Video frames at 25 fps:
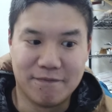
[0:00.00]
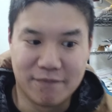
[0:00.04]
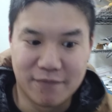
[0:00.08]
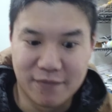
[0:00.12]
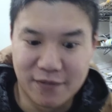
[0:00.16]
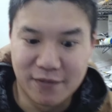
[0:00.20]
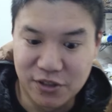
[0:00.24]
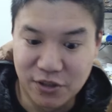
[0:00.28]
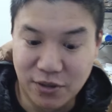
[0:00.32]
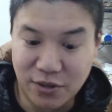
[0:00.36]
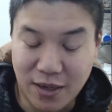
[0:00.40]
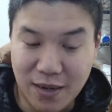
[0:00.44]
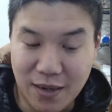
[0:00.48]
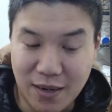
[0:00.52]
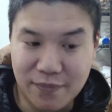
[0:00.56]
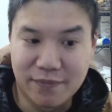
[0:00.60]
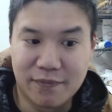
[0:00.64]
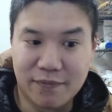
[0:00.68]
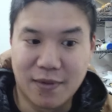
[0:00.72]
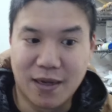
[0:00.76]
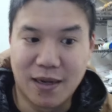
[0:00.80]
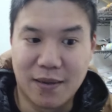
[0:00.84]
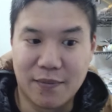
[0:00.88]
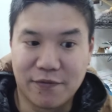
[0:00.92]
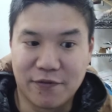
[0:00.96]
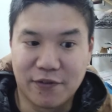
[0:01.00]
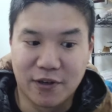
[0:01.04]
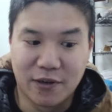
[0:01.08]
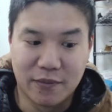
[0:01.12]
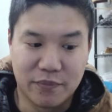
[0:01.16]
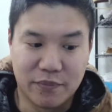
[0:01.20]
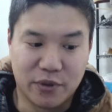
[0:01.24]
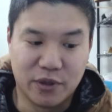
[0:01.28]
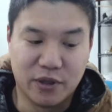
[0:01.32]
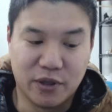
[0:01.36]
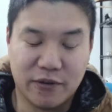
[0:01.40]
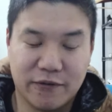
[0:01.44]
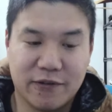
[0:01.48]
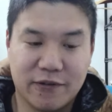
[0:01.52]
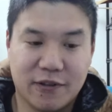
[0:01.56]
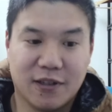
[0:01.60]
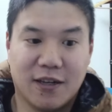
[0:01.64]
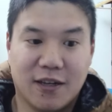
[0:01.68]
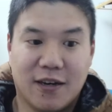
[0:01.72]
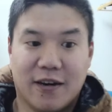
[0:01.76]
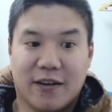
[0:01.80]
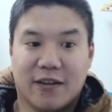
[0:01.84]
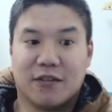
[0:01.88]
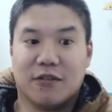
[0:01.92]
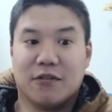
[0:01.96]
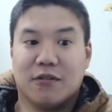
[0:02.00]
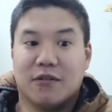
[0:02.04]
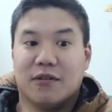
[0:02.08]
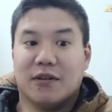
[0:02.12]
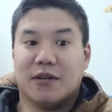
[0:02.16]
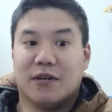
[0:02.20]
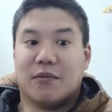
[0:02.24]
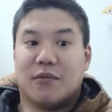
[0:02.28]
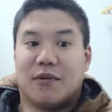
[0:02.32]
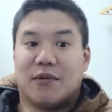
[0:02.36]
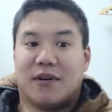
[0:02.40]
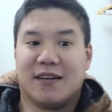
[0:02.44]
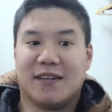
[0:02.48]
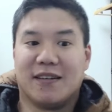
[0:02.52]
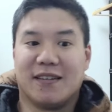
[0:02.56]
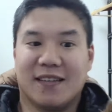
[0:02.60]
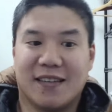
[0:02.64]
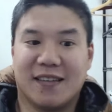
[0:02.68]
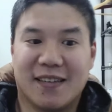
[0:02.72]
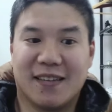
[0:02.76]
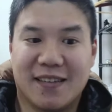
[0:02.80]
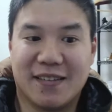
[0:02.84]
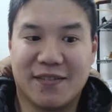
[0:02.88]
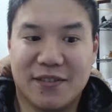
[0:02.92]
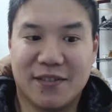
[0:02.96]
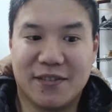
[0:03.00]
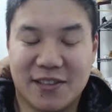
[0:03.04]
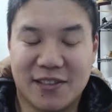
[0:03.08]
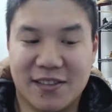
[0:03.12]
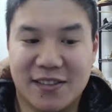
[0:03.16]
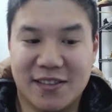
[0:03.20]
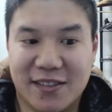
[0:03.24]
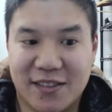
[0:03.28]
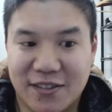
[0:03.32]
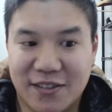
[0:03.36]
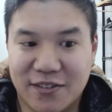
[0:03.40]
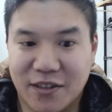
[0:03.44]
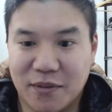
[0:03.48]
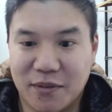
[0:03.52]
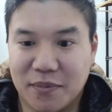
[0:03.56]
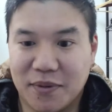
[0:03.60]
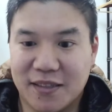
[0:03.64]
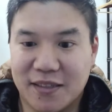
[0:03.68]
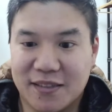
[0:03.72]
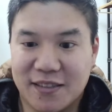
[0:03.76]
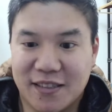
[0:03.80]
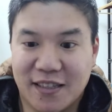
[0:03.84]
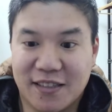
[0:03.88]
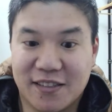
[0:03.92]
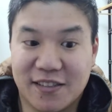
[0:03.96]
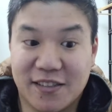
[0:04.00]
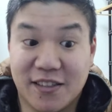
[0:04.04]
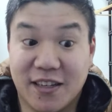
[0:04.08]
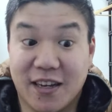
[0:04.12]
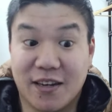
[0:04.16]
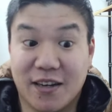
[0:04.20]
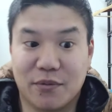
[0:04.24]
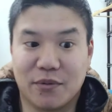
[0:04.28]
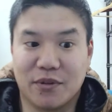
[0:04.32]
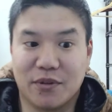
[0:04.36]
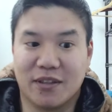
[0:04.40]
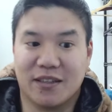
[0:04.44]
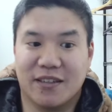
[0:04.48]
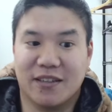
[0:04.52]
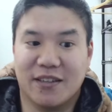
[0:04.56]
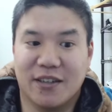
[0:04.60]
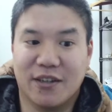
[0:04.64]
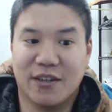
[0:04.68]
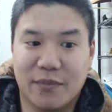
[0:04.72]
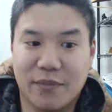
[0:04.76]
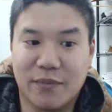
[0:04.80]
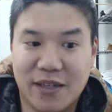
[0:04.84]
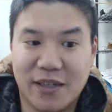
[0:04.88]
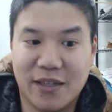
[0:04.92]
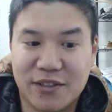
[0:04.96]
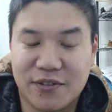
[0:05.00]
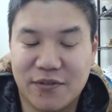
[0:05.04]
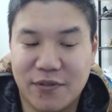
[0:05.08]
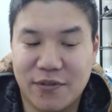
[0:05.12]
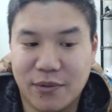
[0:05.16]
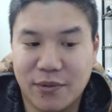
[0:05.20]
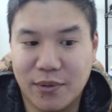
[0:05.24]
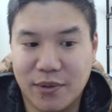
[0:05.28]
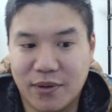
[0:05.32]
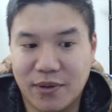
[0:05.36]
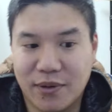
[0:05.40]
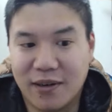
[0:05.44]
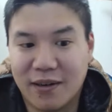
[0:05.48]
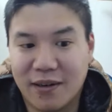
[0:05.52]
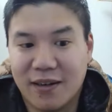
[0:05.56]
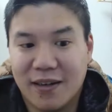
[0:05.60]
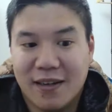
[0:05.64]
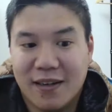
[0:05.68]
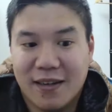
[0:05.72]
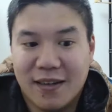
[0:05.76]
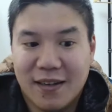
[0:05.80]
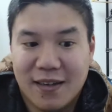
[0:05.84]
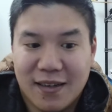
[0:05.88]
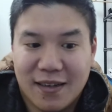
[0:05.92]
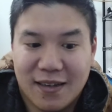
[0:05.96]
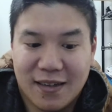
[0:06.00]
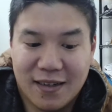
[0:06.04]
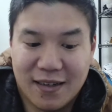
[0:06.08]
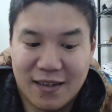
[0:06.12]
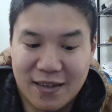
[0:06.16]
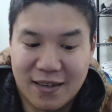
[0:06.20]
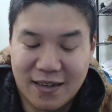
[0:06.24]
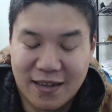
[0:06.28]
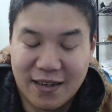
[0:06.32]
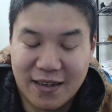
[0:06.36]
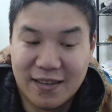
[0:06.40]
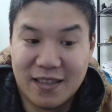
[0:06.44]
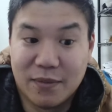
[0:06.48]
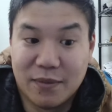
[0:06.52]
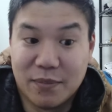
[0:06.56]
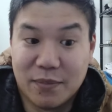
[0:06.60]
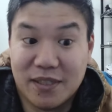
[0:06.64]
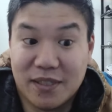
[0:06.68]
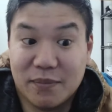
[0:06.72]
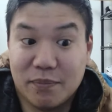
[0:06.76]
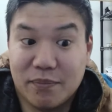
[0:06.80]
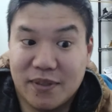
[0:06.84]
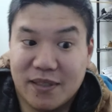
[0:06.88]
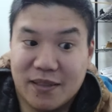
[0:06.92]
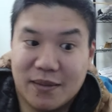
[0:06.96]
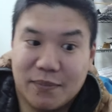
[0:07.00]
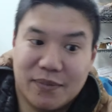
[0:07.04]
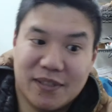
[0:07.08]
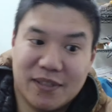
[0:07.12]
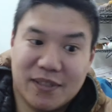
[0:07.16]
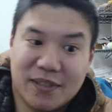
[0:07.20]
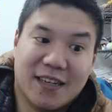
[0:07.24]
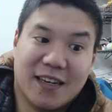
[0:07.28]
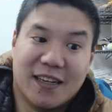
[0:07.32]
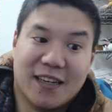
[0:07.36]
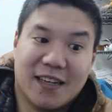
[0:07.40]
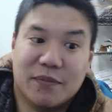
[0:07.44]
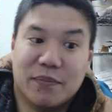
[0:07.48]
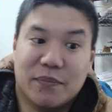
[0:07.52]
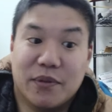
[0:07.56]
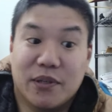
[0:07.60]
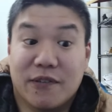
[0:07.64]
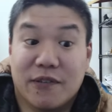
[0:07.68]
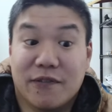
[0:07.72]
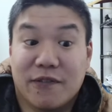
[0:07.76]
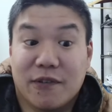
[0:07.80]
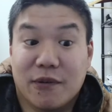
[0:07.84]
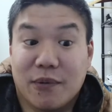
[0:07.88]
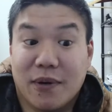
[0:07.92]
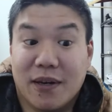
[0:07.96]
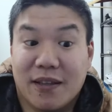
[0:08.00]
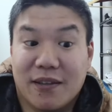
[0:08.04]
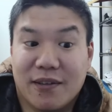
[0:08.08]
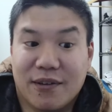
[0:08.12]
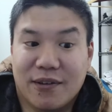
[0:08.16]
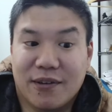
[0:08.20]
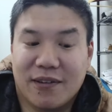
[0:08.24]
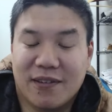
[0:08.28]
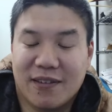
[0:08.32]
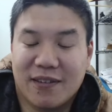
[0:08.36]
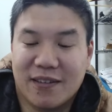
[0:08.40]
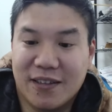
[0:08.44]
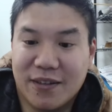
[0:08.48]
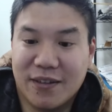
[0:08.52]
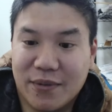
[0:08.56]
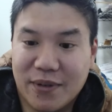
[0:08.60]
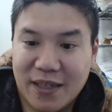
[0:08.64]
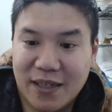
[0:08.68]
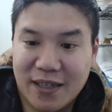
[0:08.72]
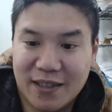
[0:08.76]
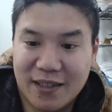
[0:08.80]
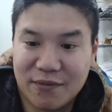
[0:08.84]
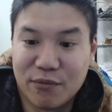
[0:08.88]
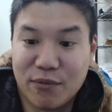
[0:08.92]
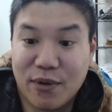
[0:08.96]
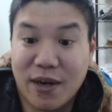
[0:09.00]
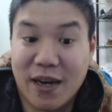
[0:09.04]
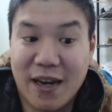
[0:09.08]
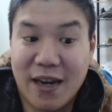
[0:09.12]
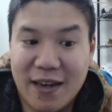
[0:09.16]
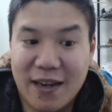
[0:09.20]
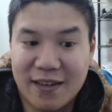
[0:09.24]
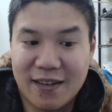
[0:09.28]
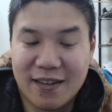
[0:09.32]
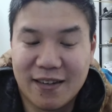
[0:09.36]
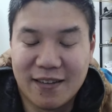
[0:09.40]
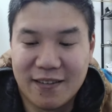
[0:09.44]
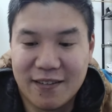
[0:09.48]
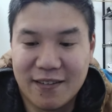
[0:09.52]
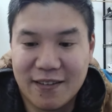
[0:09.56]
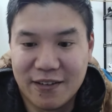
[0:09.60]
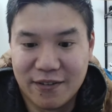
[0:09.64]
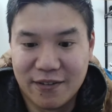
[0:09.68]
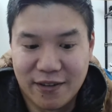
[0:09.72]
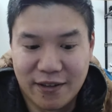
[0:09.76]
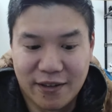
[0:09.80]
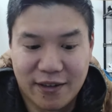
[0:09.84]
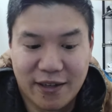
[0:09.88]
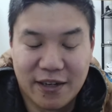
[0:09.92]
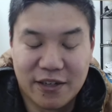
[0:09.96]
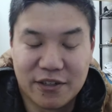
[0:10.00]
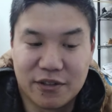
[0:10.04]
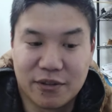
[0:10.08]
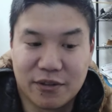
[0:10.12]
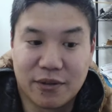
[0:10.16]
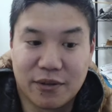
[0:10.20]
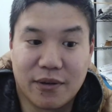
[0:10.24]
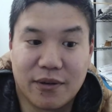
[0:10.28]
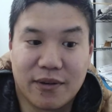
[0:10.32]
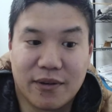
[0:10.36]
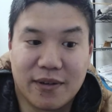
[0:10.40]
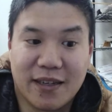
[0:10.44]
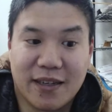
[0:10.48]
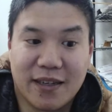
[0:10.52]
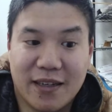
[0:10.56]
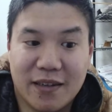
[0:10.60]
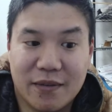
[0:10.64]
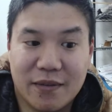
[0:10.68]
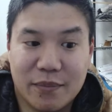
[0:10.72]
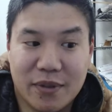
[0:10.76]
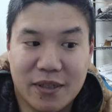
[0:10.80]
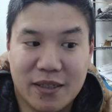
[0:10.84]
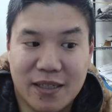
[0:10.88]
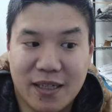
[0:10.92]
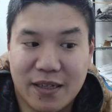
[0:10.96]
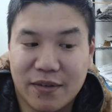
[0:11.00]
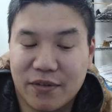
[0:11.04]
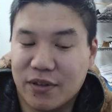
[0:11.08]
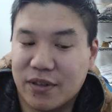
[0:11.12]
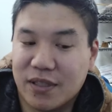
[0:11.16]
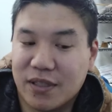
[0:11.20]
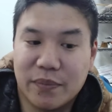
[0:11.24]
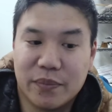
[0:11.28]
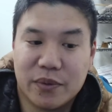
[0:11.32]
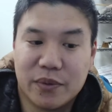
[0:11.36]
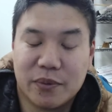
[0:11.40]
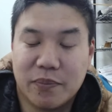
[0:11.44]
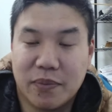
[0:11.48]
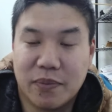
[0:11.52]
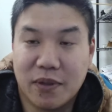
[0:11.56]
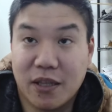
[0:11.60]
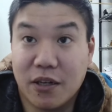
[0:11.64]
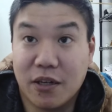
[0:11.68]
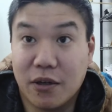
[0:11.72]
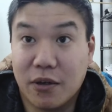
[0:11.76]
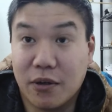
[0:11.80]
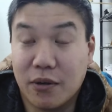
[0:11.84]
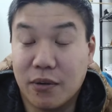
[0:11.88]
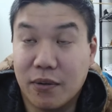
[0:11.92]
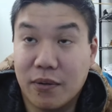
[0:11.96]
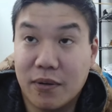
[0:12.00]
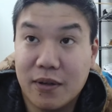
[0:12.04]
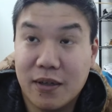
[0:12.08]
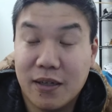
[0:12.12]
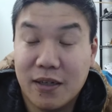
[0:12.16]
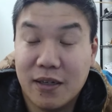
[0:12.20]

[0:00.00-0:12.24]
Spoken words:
So I'm from beautiful Honolulu, Hawaii, which is a place that's not really known much for anything besides beautiful weather. We get rain and the occasional hurricane, but never dips below.